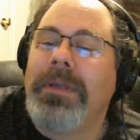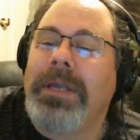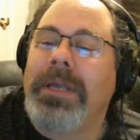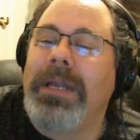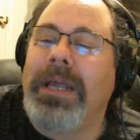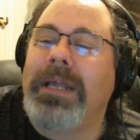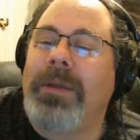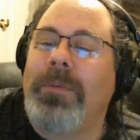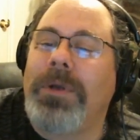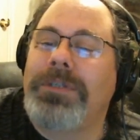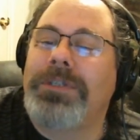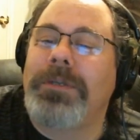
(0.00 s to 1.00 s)
And I'm
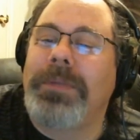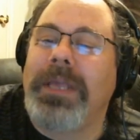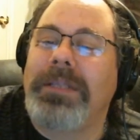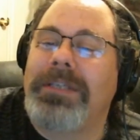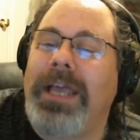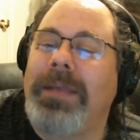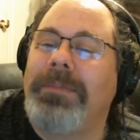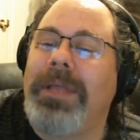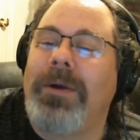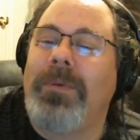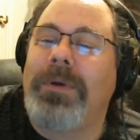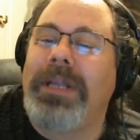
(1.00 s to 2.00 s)
watching them get timed
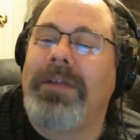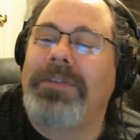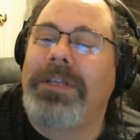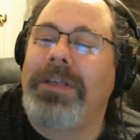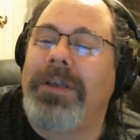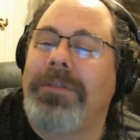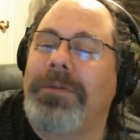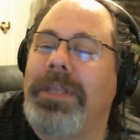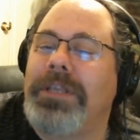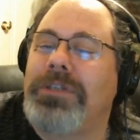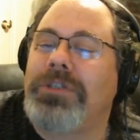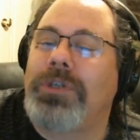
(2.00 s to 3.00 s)
out one after the other, and
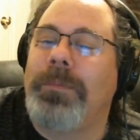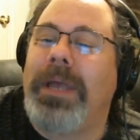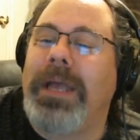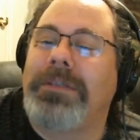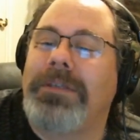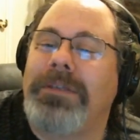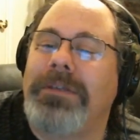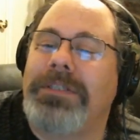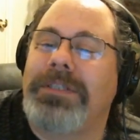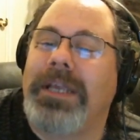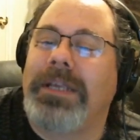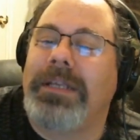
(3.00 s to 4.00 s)
they just go back to their
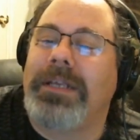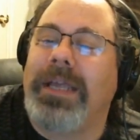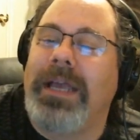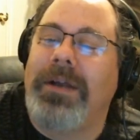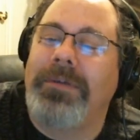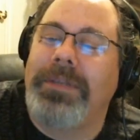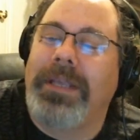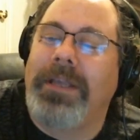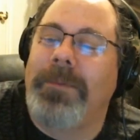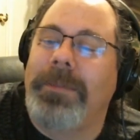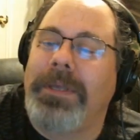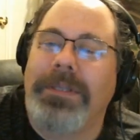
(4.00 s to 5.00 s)
second account and they
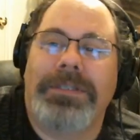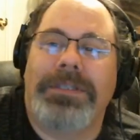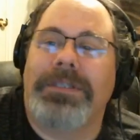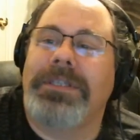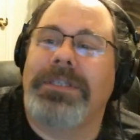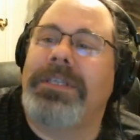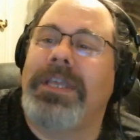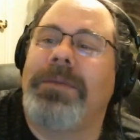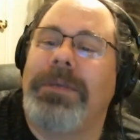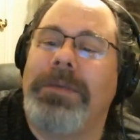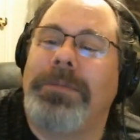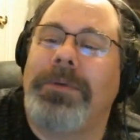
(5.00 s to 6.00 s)
come in. This is the
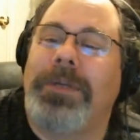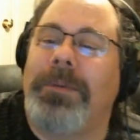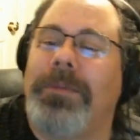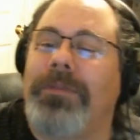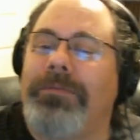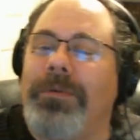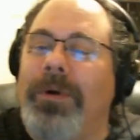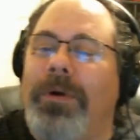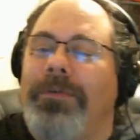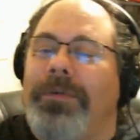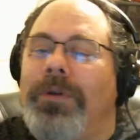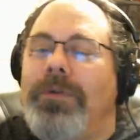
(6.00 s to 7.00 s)
same people coming through
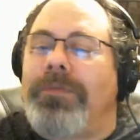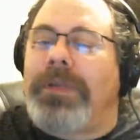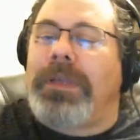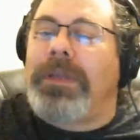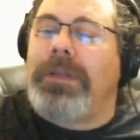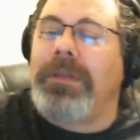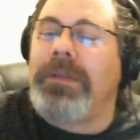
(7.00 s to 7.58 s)
over and over again.